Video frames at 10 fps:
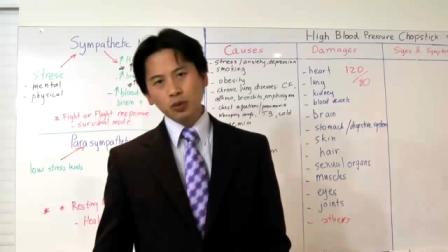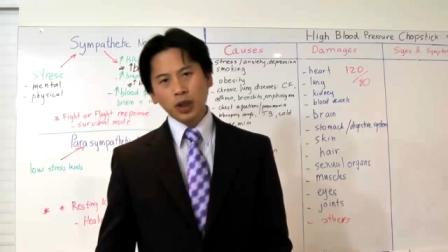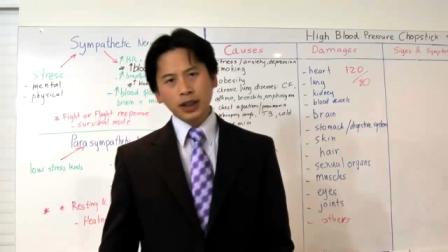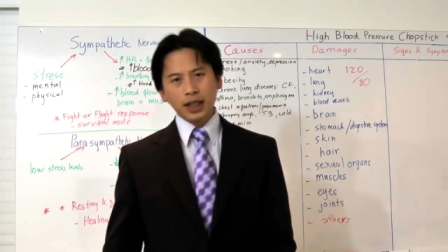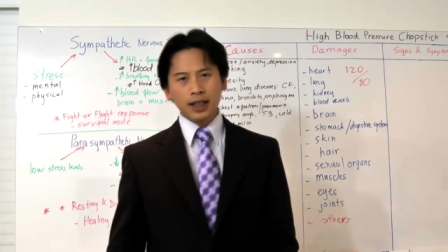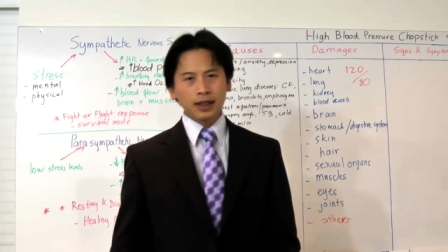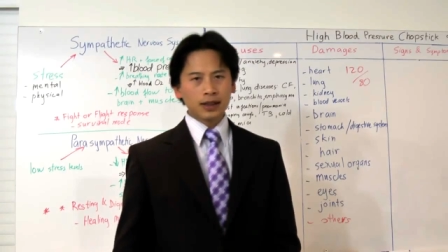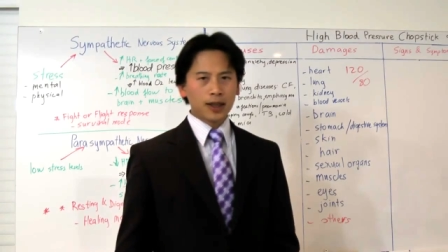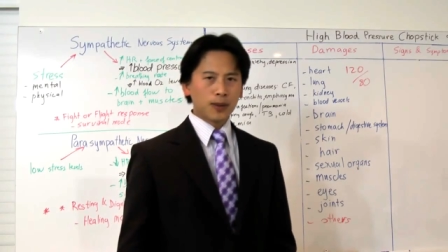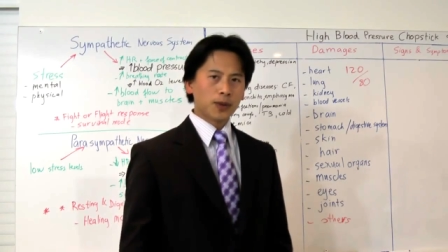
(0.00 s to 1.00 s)
What are
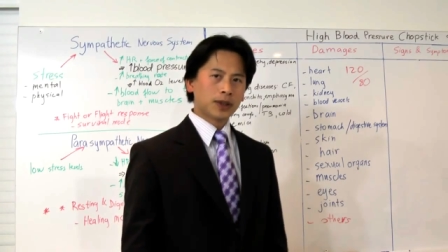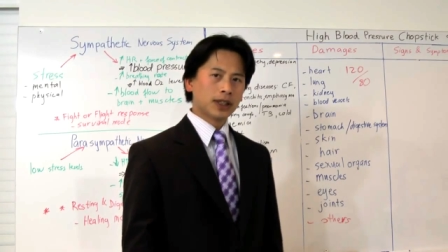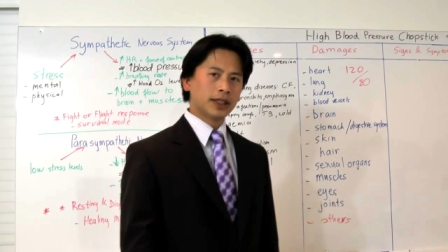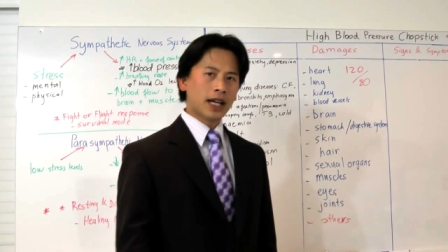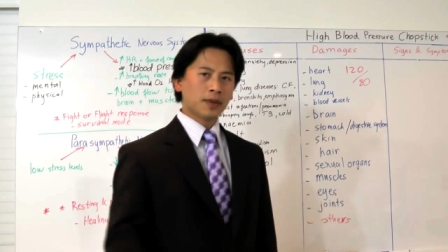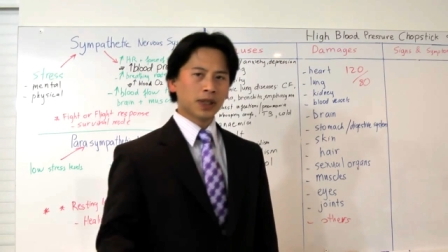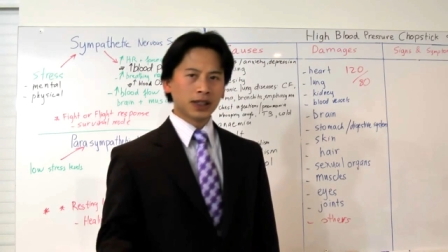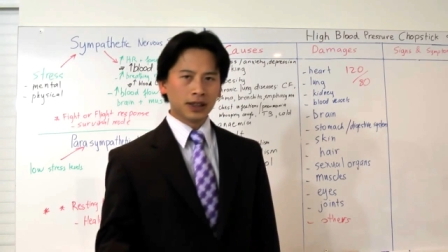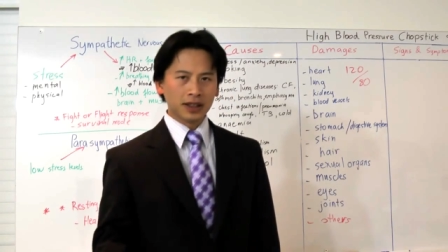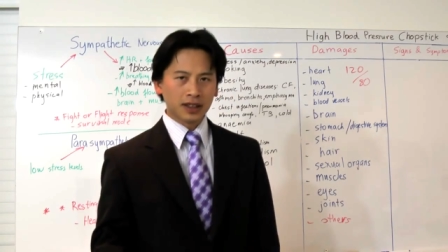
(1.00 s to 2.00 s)
some of the
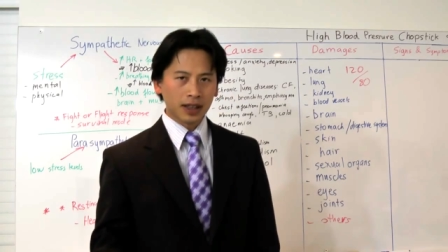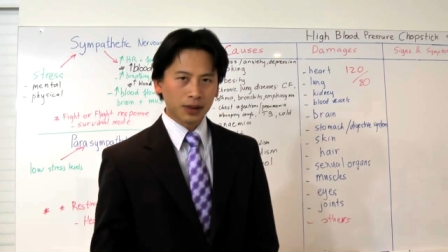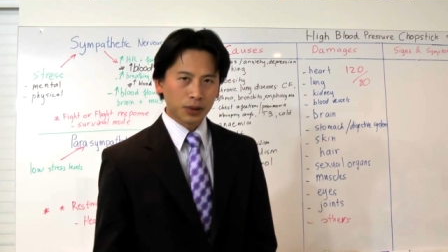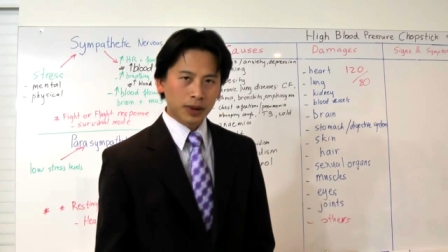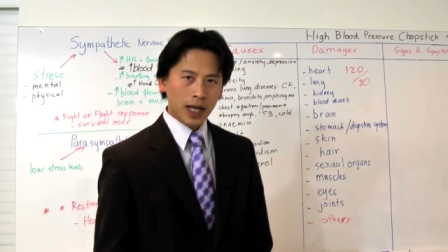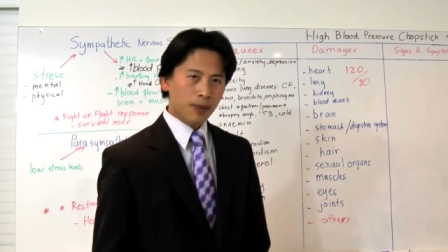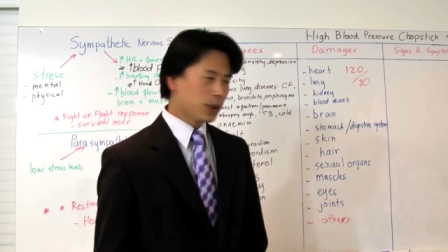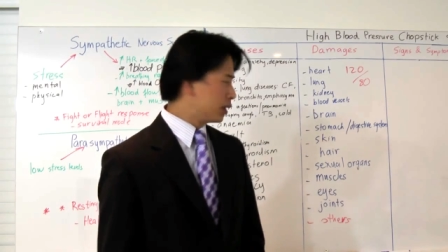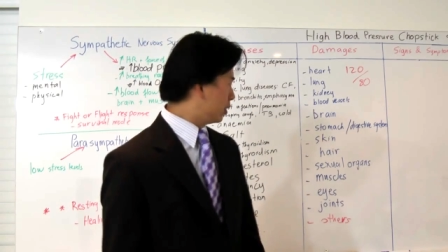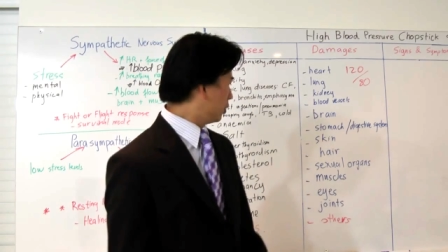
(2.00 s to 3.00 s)
damages that could
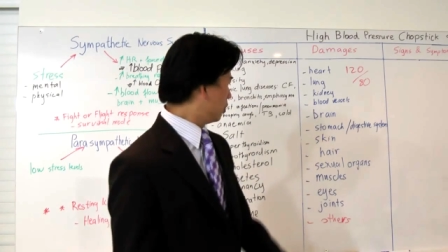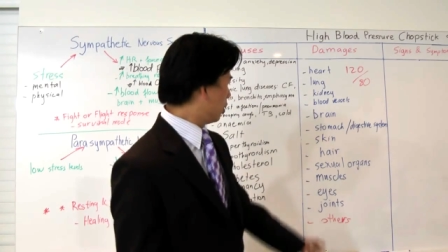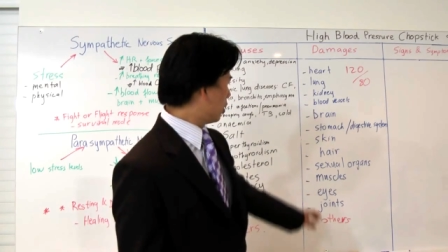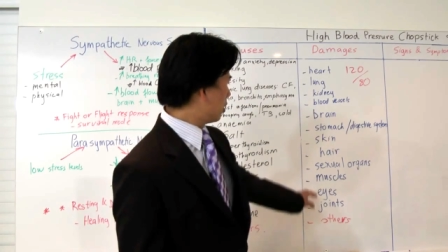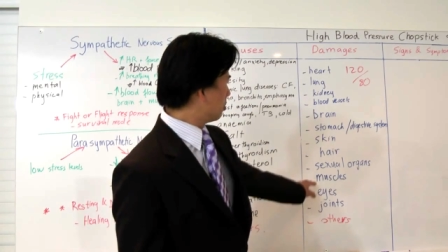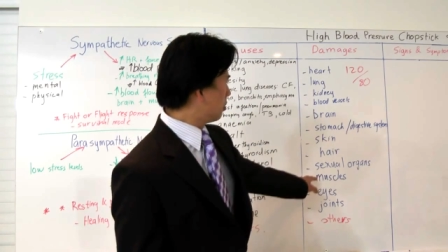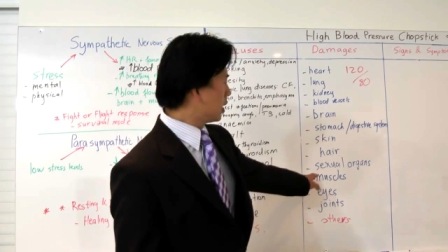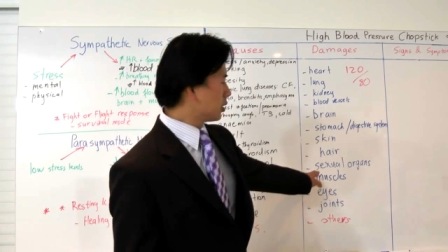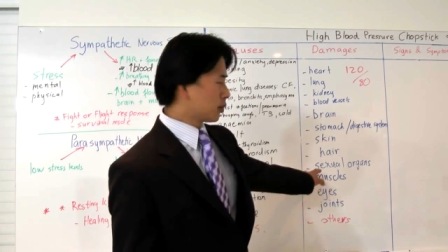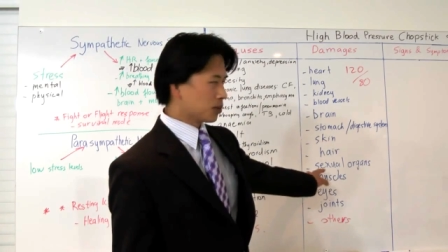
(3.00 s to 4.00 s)
happen to your
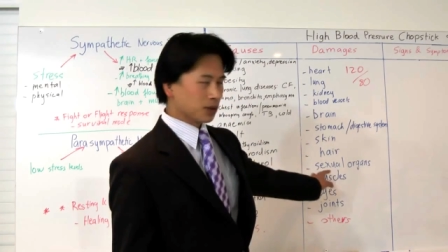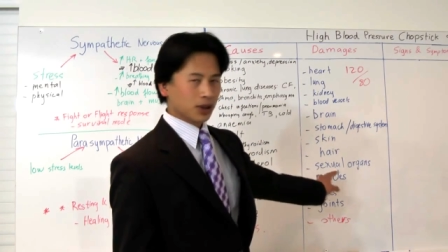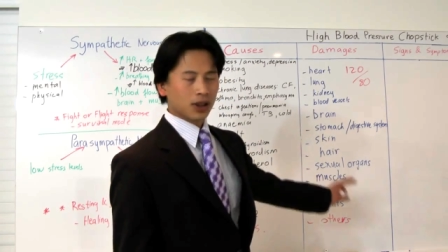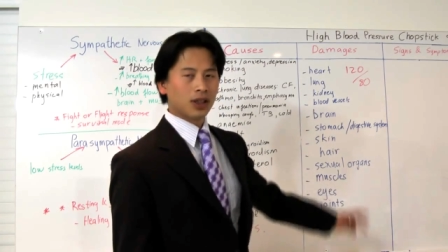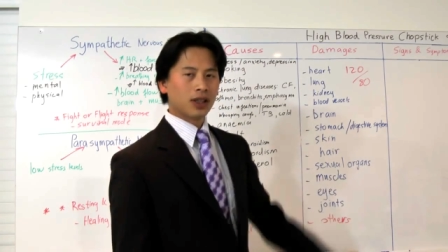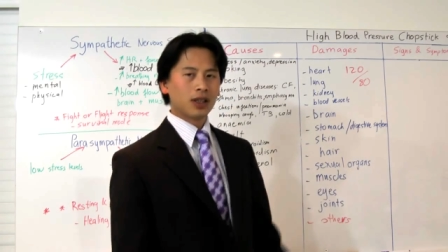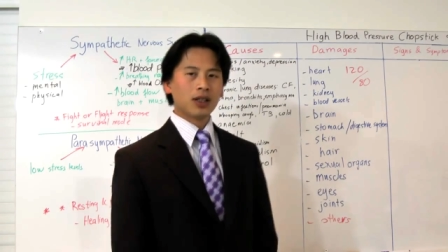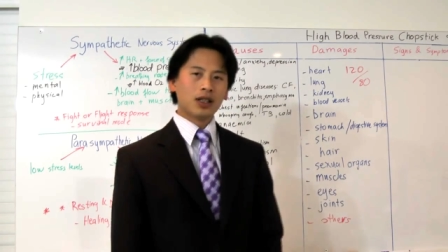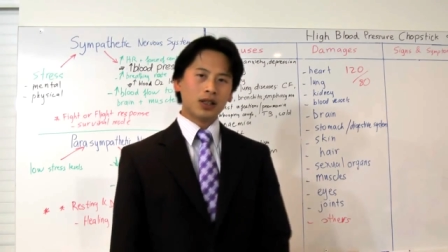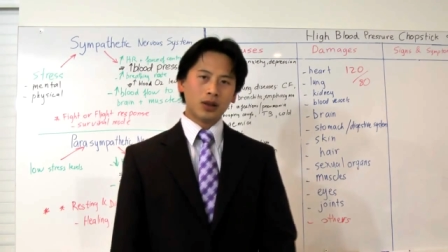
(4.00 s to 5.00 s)
muscles
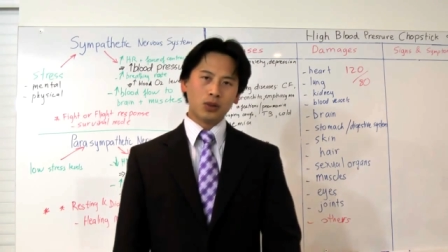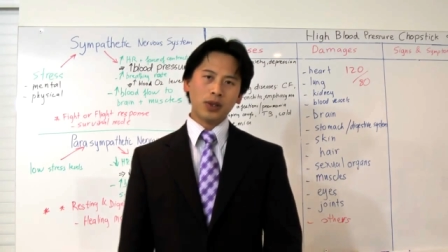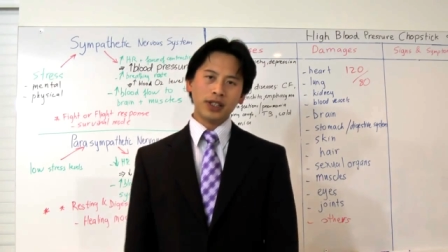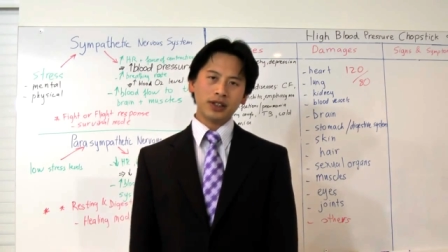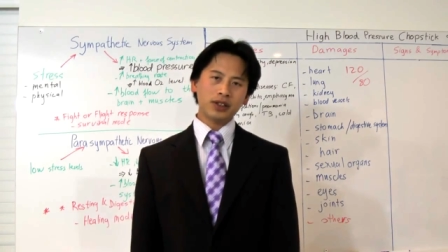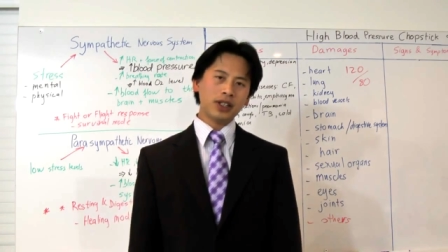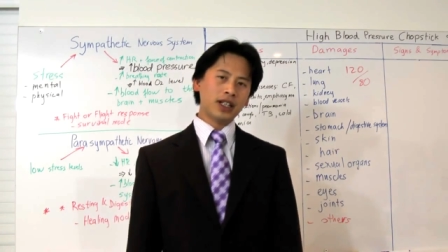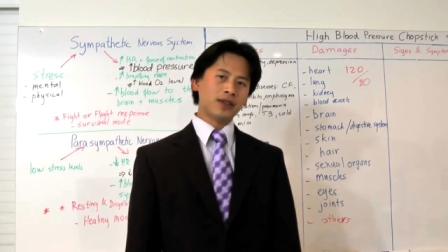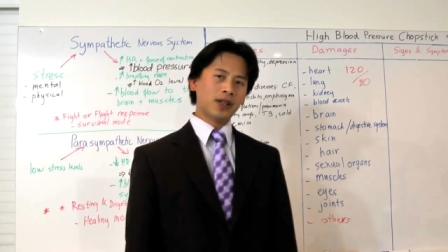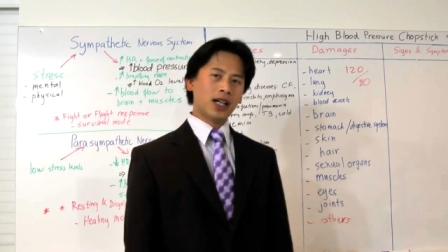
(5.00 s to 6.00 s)
when you
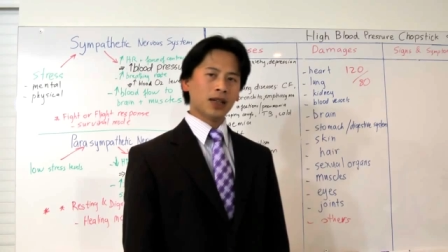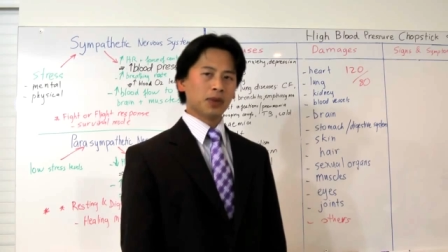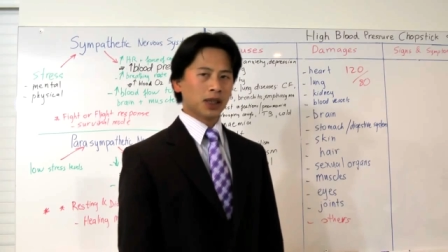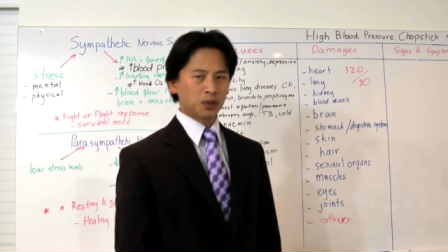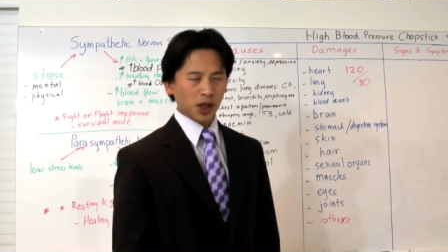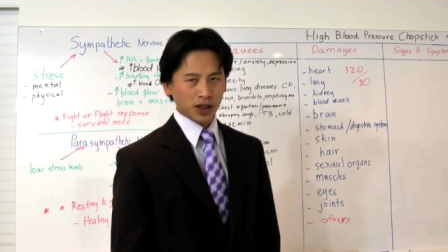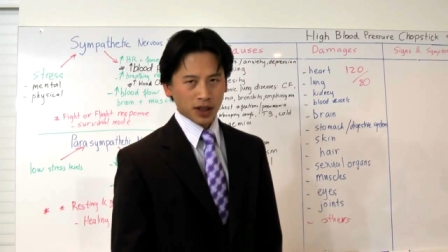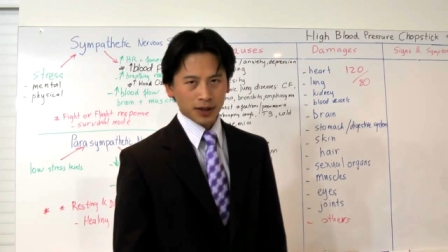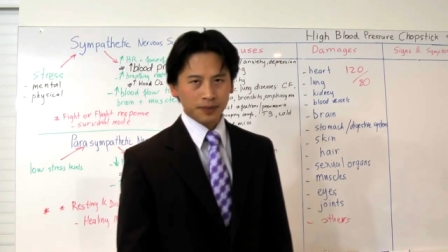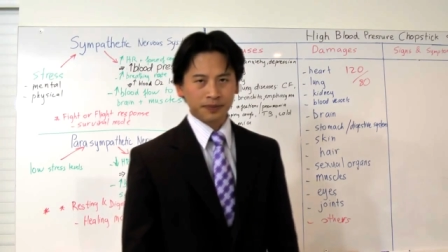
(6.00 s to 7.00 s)
have high blood
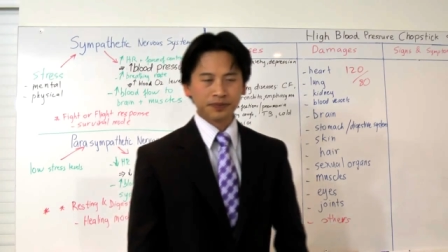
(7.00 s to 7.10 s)
pressure?